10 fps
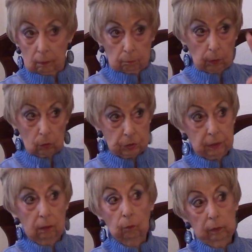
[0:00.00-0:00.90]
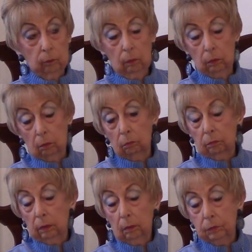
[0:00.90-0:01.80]
posting
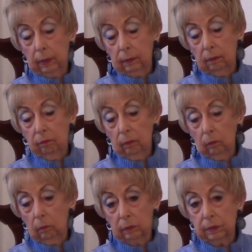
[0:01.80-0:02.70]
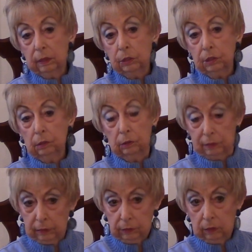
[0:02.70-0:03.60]
the objective that we were teaching
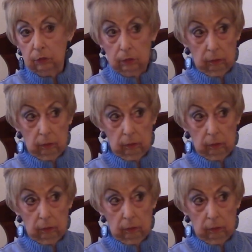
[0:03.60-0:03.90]
to.